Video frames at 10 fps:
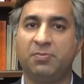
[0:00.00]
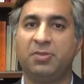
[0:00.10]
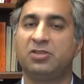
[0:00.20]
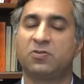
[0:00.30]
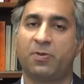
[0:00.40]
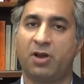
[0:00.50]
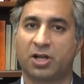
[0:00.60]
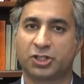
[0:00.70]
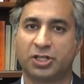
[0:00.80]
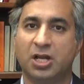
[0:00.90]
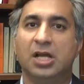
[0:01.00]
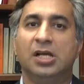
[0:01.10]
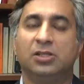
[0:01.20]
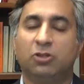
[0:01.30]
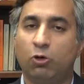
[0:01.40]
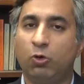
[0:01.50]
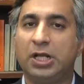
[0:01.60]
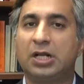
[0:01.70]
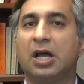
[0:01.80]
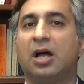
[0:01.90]
the means of production, the
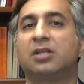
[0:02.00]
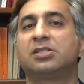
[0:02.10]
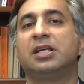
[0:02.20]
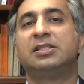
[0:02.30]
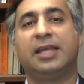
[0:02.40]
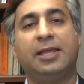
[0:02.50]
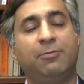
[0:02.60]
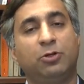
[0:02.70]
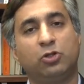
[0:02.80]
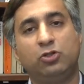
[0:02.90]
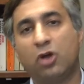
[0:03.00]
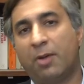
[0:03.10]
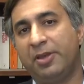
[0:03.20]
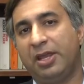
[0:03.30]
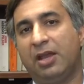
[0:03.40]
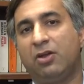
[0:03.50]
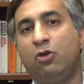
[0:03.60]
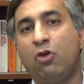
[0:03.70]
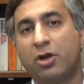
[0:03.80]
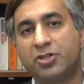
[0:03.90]
ruling class is able to dominate
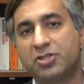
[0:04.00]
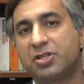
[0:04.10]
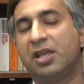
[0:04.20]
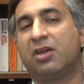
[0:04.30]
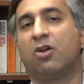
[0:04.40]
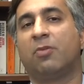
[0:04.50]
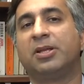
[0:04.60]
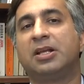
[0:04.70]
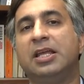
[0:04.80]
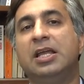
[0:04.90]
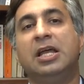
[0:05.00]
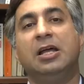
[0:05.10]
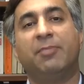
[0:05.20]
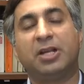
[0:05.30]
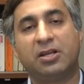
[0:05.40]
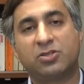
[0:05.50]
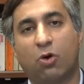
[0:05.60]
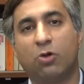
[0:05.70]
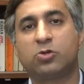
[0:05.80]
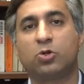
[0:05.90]
not just economically, but it is
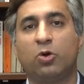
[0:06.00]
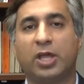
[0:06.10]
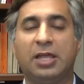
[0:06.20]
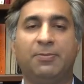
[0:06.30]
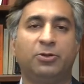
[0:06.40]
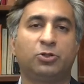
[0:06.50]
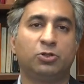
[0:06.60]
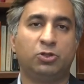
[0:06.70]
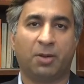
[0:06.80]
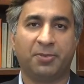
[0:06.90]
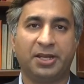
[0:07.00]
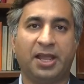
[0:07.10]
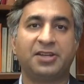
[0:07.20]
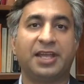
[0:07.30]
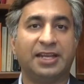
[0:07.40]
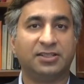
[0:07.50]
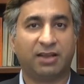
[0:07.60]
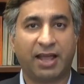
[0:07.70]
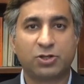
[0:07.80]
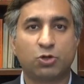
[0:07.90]
also able to dominate
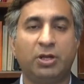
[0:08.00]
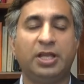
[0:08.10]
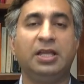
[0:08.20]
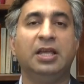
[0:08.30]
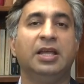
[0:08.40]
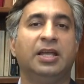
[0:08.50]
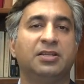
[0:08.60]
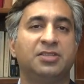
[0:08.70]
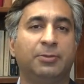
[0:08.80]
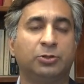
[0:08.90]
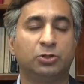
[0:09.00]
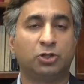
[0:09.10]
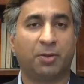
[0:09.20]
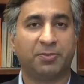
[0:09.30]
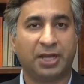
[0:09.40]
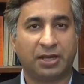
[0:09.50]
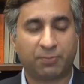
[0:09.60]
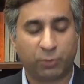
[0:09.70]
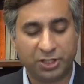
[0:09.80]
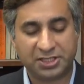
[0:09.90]
intellectually, it is able to
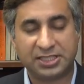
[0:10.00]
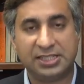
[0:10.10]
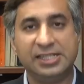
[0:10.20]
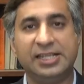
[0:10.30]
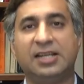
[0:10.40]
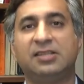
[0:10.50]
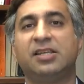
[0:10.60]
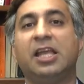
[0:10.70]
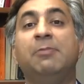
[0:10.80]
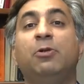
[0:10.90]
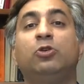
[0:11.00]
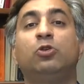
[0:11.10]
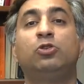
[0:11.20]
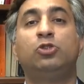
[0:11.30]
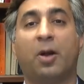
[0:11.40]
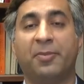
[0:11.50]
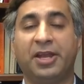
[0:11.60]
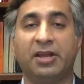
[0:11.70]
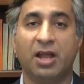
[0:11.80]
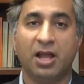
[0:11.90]
dominate politically, it is able to
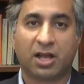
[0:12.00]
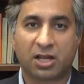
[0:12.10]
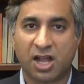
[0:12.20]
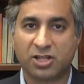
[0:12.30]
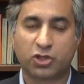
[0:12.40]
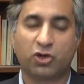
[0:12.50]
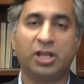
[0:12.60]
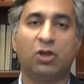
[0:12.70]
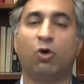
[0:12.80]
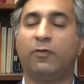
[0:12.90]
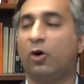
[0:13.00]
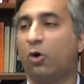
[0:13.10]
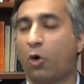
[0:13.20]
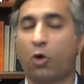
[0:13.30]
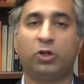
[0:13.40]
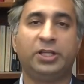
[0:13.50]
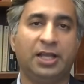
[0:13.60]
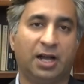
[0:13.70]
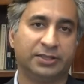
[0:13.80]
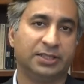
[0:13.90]
dominate culturally over all
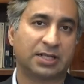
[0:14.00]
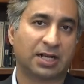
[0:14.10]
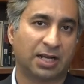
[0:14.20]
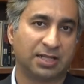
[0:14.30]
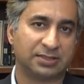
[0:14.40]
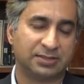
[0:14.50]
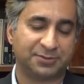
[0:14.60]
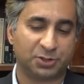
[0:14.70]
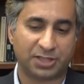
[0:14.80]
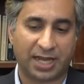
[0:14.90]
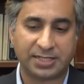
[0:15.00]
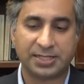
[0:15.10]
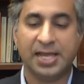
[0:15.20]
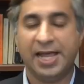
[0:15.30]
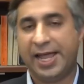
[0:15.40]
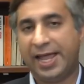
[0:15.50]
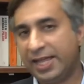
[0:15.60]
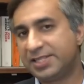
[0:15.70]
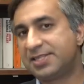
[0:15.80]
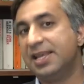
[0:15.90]
the other classes of society.
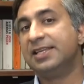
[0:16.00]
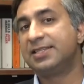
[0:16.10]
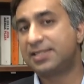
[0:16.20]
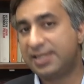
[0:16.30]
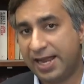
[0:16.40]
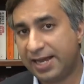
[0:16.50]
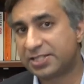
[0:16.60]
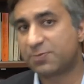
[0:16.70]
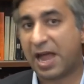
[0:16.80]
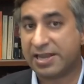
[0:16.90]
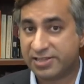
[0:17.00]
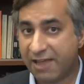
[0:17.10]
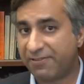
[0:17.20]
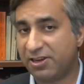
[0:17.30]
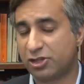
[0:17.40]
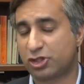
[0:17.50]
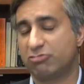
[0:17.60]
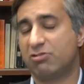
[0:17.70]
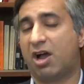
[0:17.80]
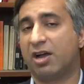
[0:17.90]
Hence, states by
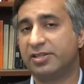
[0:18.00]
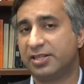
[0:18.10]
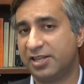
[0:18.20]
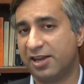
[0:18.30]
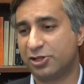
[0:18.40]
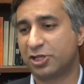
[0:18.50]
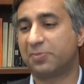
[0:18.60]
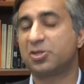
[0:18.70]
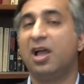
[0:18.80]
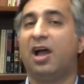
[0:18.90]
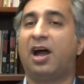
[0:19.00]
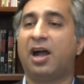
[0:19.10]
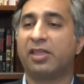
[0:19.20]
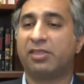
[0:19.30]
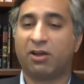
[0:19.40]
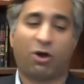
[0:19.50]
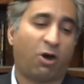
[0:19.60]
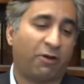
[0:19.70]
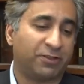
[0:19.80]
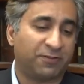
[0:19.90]
definition are dictatorships, either
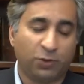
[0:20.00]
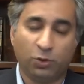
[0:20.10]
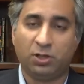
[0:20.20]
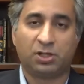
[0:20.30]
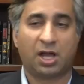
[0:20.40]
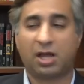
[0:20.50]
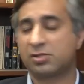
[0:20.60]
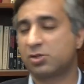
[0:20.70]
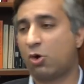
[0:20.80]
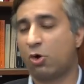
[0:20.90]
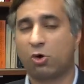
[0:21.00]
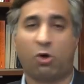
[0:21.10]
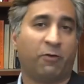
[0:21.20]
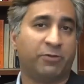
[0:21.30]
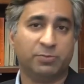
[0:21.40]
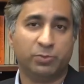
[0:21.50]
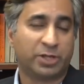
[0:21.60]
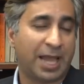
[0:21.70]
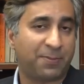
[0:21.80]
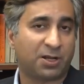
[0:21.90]
of the feudal class or of the
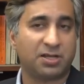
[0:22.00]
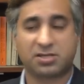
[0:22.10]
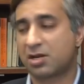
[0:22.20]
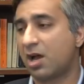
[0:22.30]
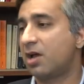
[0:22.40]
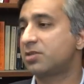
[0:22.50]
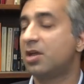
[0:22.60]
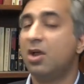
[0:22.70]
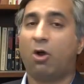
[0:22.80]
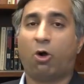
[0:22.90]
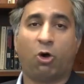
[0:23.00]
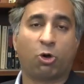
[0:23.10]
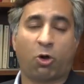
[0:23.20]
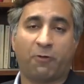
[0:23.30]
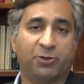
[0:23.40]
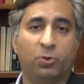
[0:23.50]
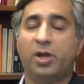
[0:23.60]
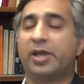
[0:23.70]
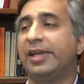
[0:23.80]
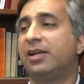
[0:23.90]
capitalist class or of the
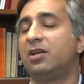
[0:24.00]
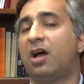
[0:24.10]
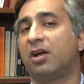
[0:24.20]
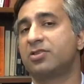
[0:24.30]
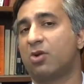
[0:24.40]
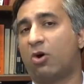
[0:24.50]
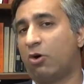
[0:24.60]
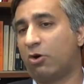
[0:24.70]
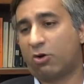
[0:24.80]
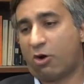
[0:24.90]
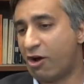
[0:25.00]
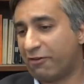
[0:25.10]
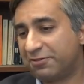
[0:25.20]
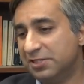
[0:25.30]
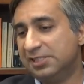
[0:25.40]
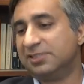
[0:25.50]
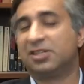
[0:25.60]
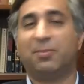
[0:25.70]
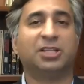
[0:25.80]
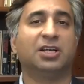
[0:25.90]
working class or of
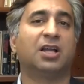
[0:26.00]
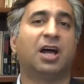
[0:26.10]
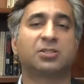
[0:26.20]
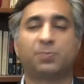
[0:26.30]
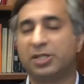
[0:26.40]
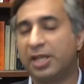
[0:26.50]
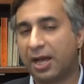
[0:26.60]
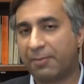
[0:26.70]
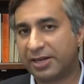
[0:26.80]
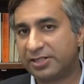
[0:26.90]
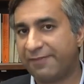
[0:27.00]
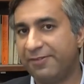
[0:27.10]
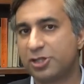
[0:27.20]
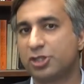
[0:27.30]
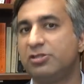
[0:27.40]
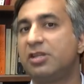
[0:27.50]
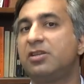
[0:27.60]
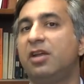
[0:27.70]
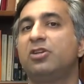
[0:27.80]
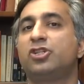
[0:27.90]
some other class, but they are by definition
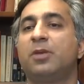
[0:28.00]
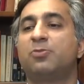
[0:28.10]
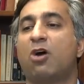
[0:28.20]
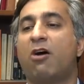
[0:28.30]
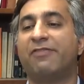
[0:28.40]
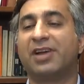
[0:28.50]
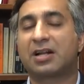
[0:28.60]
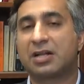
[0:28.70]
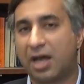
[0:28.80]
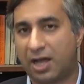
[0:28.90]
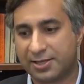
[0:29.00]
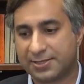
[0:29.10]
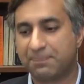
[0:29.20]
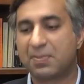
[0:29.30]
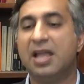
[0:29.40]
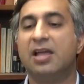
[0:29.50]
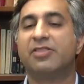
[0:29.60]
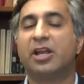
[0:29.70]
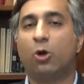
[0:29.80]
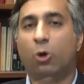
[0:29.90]
dictatorships of the class
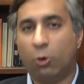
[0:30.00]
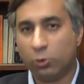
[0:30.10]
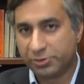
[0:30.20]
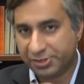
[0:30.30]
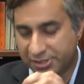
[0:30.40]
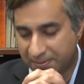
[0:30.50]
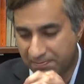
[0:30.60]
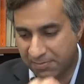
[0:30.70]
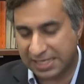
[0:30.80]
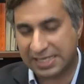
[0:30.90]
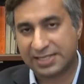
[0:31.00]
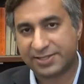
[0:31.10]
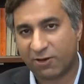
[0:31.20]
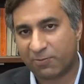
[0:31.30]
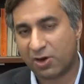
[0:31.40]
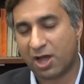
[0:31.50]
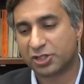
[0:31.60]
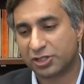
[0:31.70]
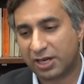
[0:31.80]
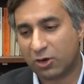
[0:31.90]
that owns the means of
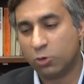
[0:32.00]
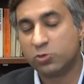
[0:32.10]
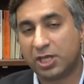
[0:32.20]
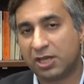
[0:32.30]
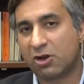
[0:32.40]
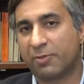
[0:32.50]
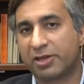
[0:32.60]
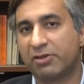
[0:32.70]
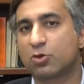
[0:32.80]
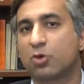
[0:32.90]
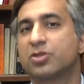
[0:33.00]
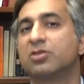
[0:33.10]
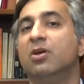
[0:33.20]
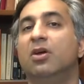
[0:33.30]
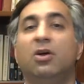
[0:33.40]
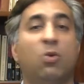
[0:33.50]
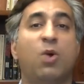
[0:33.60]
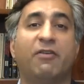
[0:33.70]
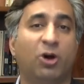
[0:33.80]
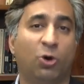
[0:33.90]
production, that owns economic resources.
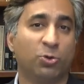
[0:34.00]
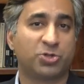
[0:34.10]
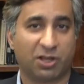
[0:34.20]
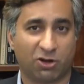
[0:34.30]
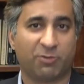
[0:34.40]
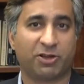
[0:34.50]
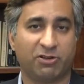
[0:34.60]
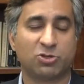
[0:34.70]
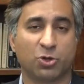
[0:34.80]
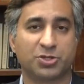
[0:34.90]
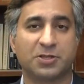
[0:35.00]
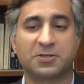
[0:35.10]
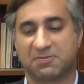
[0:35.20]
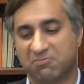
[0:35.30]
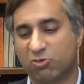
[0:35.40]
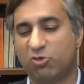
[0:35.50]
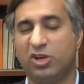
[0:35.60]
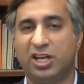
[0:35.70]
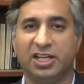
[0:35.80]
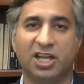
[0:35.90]
Whoever owns economic resources
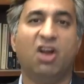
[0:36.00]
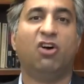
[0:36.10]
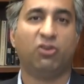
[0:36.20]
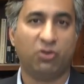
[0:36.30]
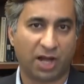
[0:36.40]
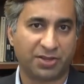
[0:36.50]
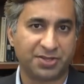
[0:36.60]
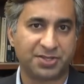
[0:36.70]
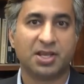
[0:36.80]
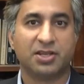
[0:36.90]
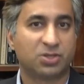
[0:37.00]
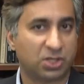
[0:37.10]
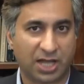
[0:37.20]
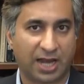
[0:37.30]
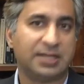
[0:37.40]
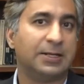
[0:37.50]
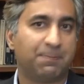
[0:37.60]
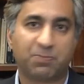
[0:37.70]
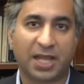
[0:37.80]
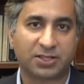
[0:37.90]
really runs society.
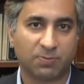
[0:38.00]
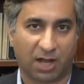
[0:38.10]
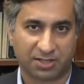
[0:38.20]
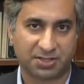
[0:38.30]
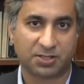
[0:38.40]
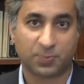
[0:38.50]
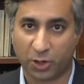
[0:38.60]
That's Marx's